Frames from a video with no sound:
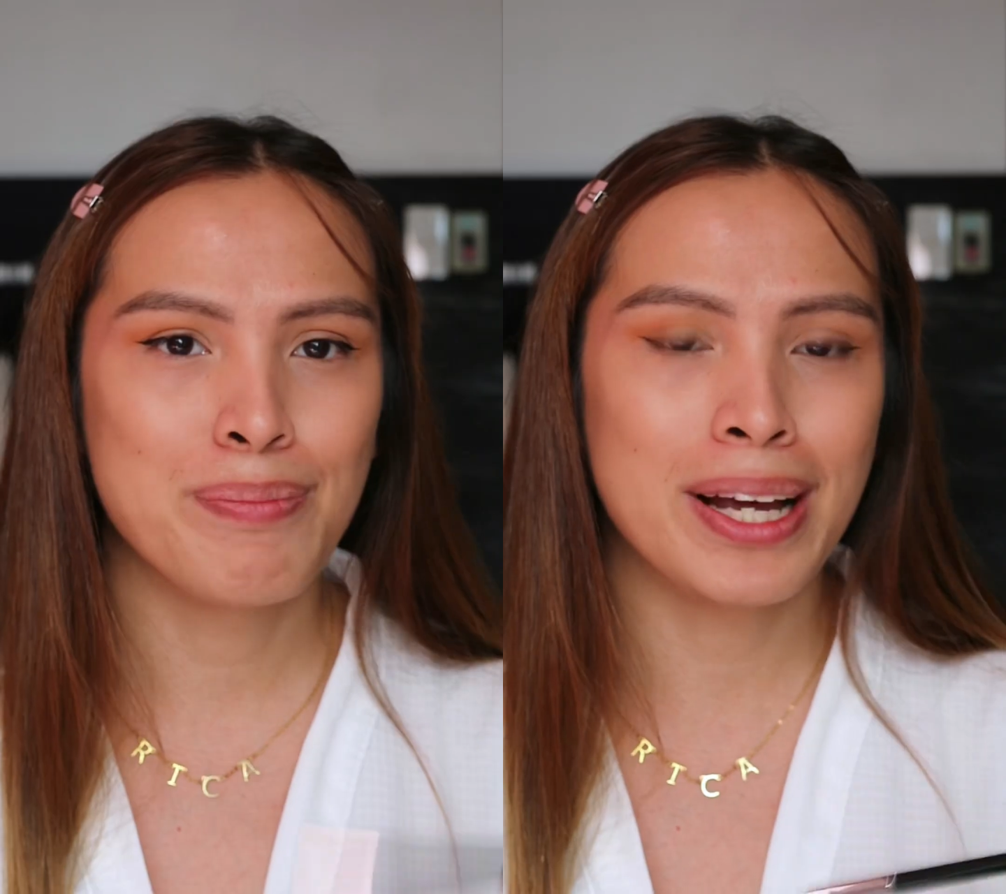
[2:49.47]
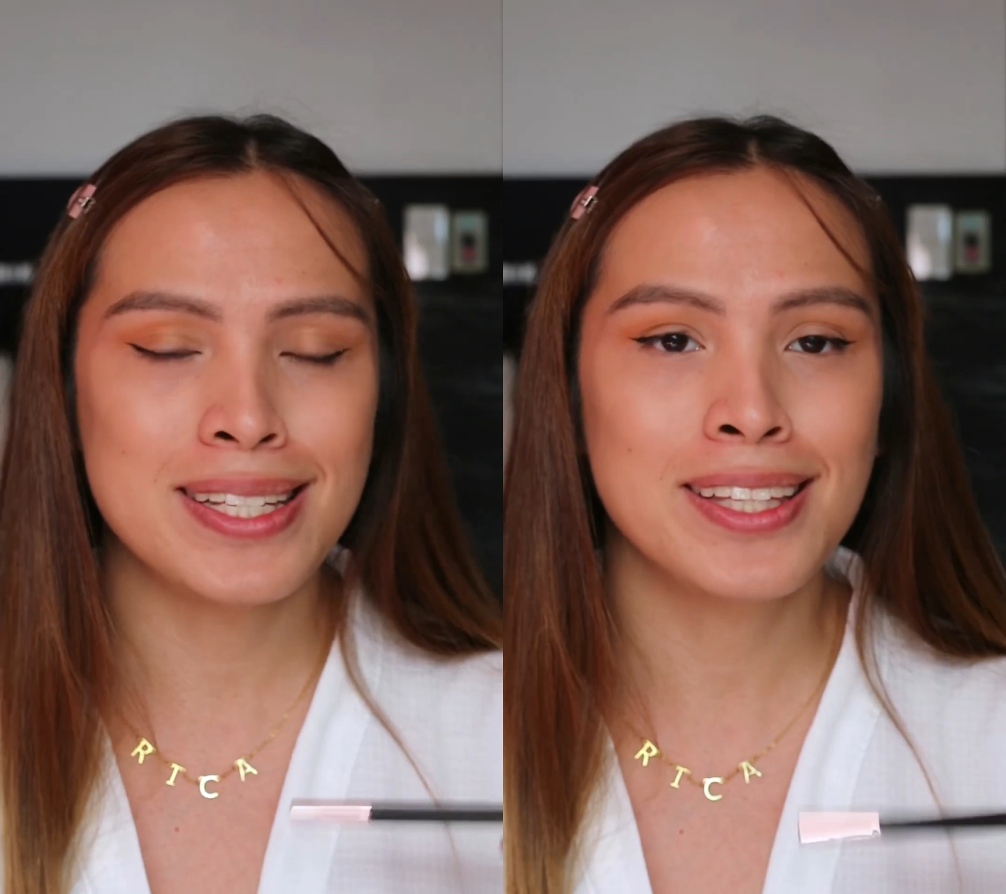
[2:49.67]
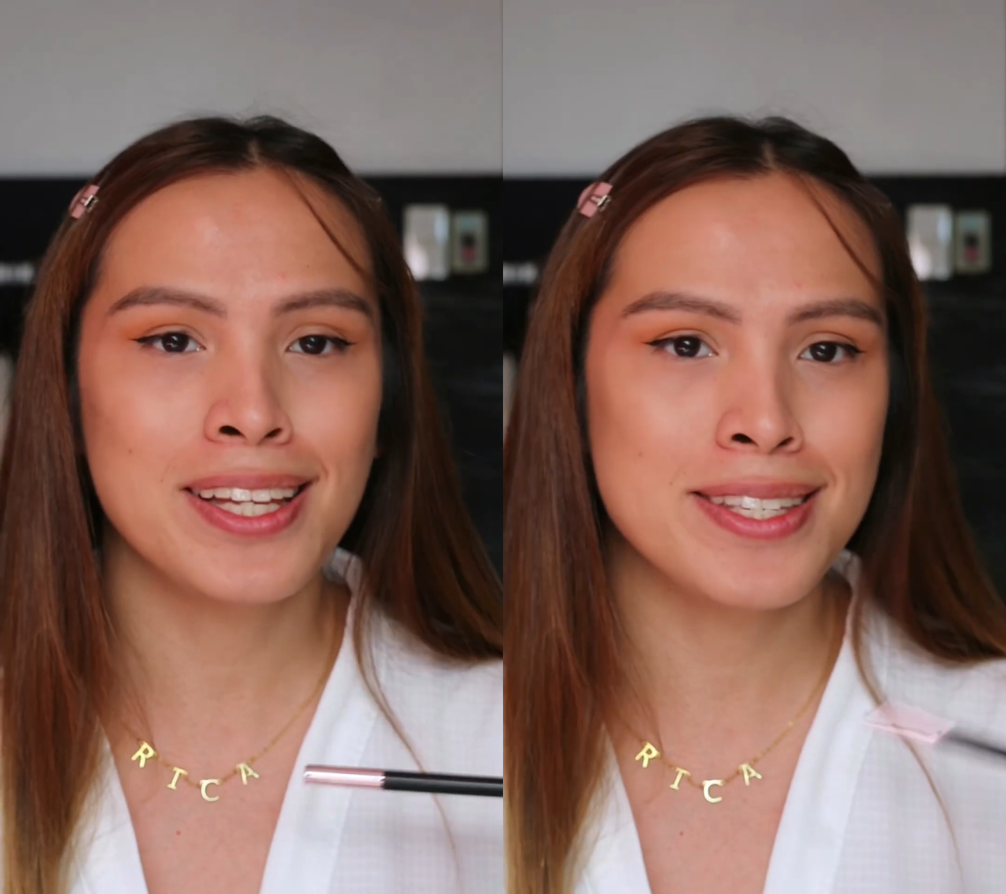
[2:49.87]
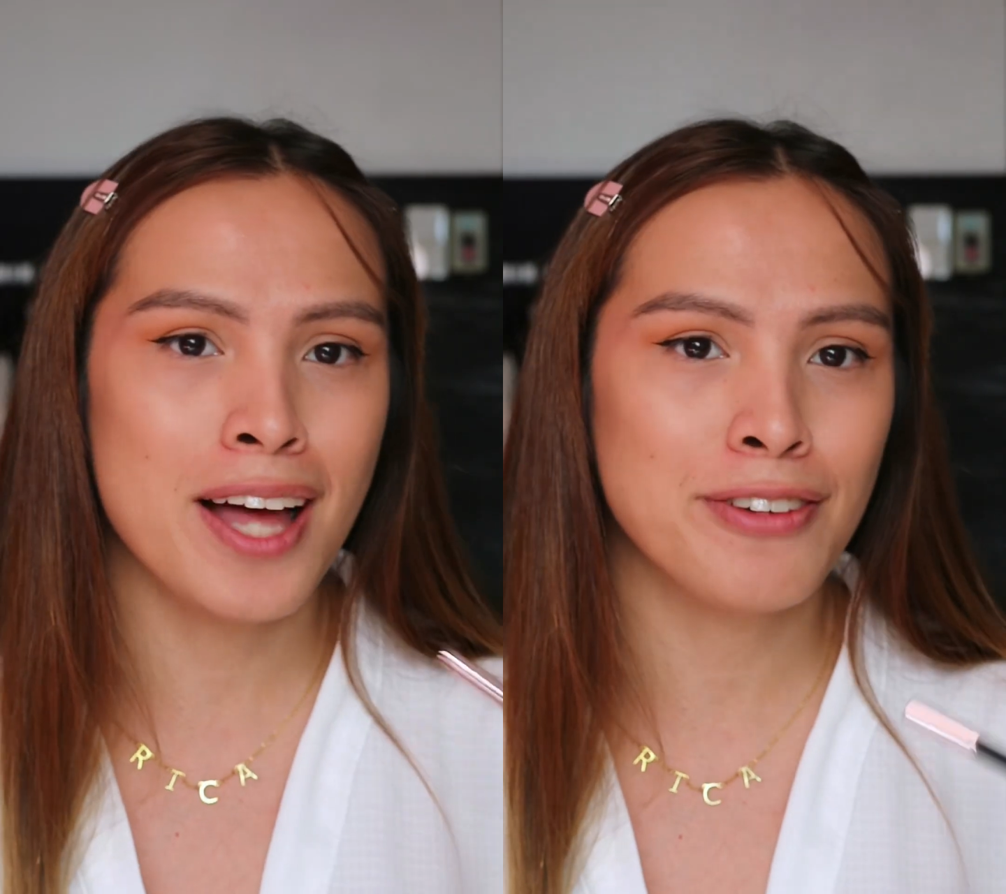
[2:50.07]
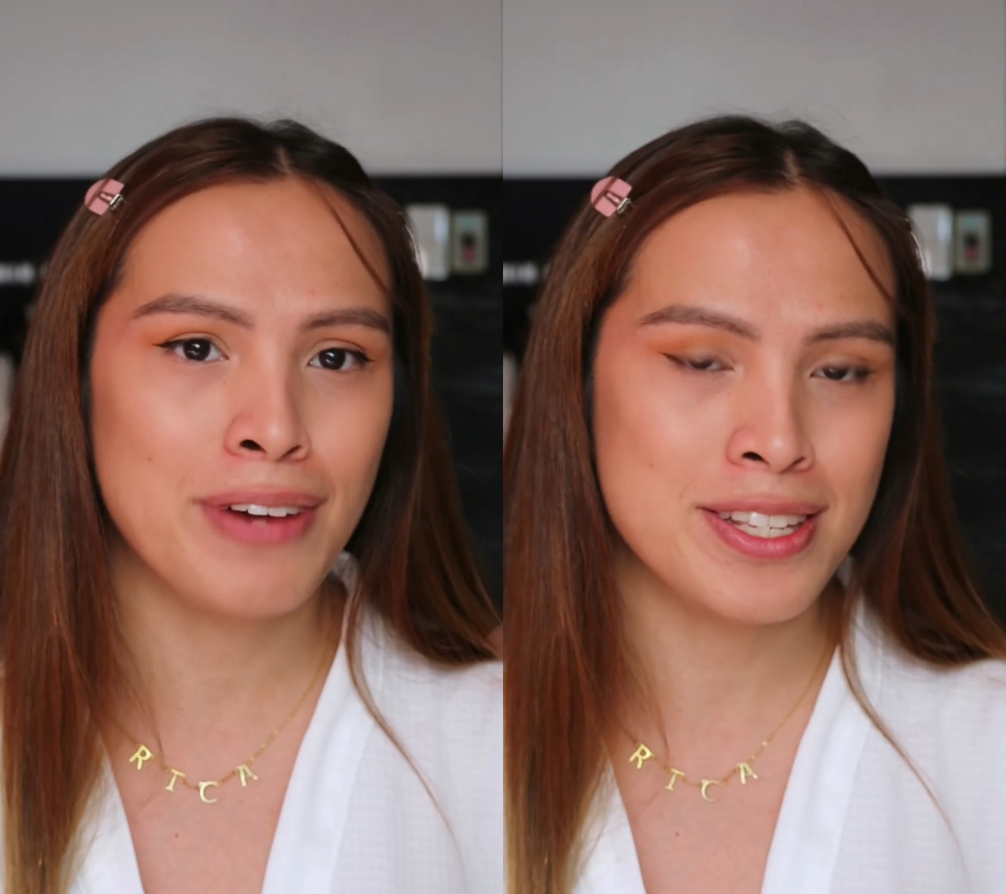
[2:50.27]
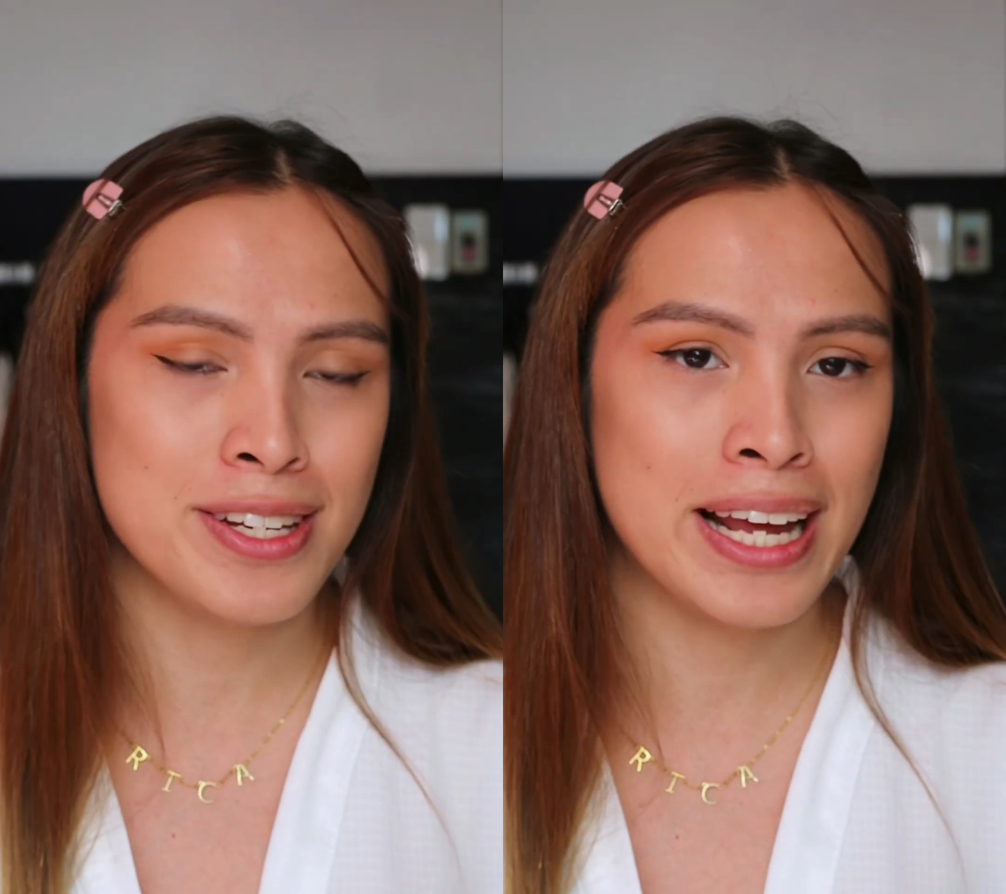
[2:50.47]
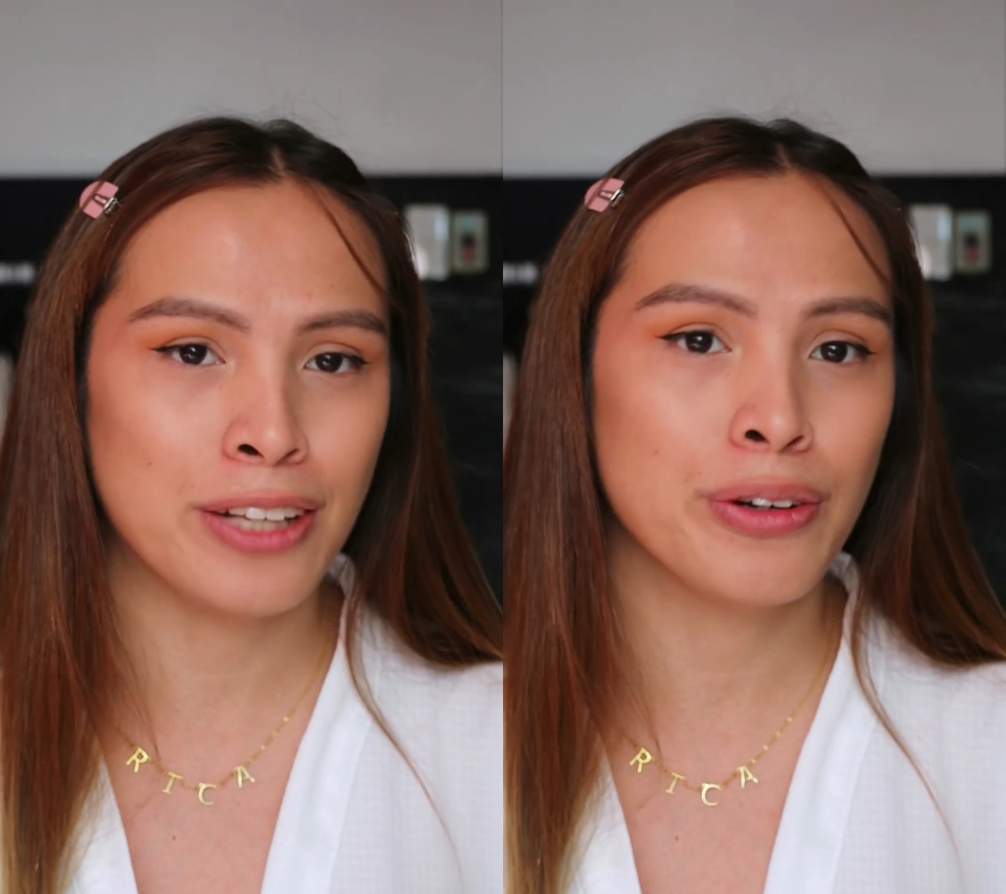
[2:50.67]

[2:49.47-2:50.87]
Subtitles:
because it does not resonate